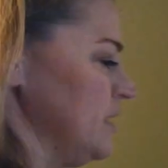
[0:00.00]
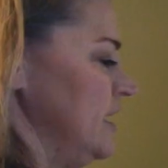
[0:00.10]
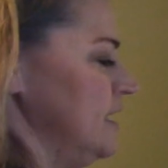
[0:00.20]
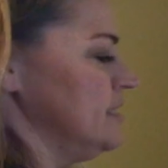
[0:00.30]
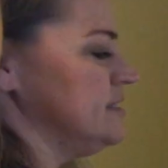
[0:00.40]

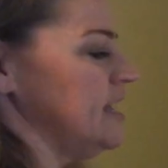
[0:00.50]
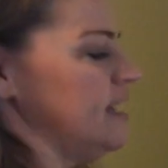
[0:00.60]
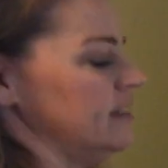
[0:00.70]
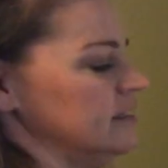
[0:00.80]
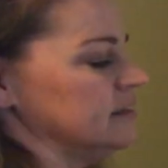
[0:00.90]
is
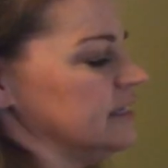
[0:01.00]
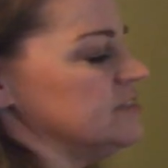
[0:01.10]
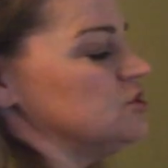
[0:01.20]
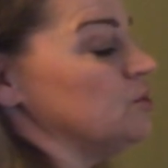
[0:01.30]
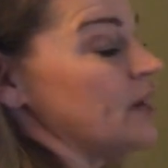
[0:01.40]
then let's
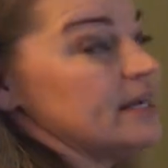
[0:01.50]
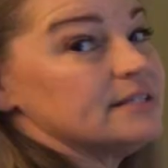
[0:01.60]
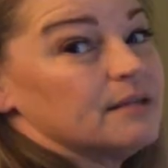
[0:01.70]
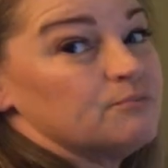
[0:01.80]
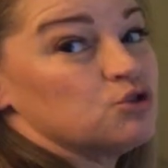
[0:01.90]
do a
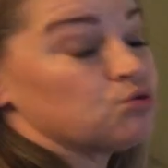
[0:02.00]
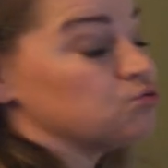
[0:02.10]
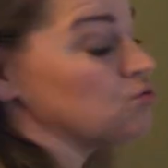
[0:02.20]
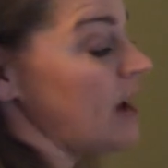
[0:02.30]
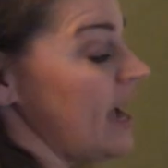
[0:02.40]

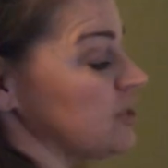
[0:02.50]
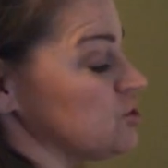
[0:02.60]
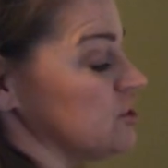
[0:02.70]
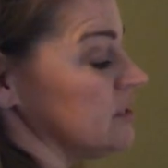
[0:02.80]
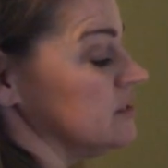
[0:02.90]
subtraction.